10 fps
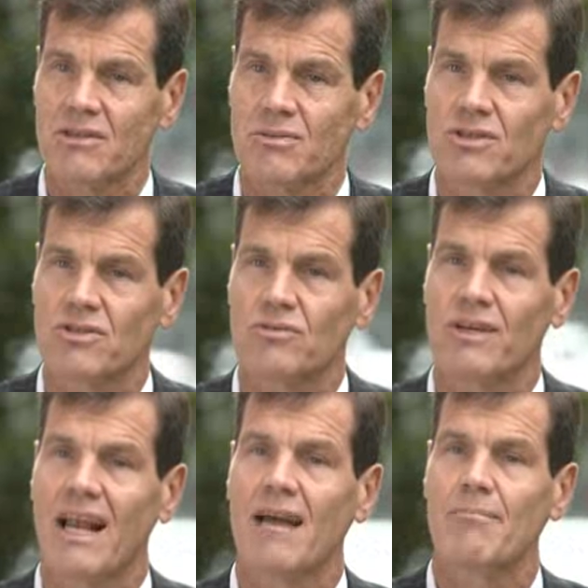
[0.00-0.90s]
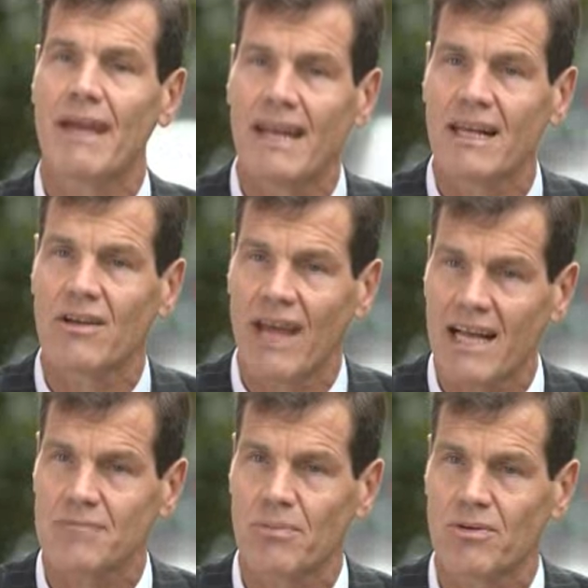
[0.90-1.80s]
which was to rely mainly on
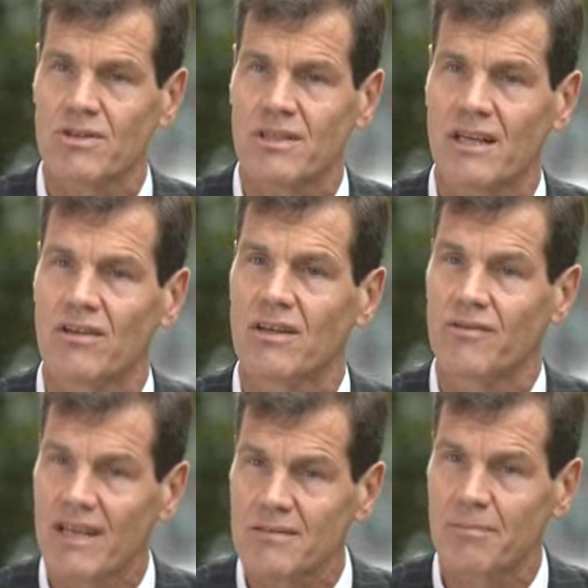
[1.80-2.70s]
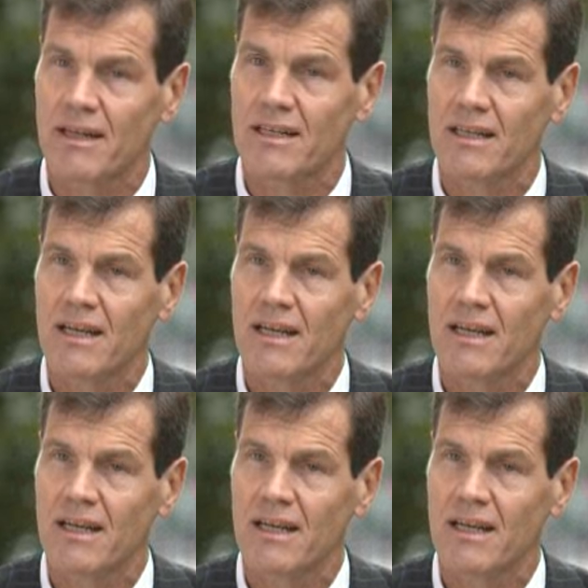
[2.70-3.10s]
exports and on investment,